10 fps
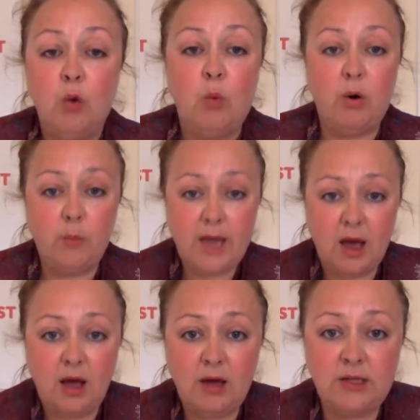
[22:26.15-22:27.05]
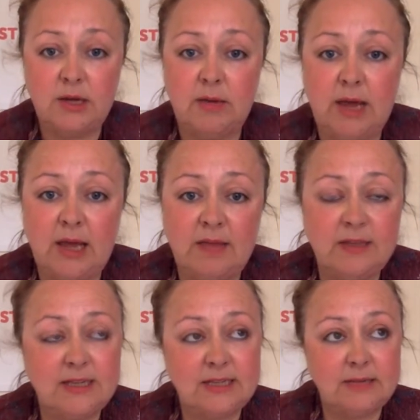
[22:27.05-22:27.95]
What we are doing, and
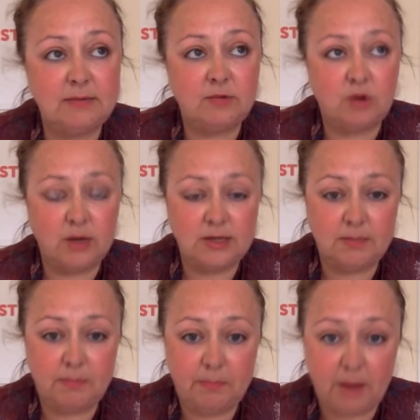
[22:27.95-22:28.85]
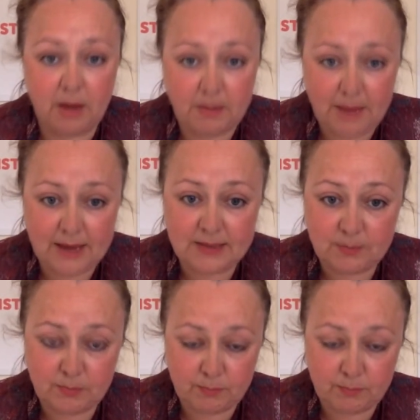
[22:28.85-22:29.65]
this isn't trying to bypass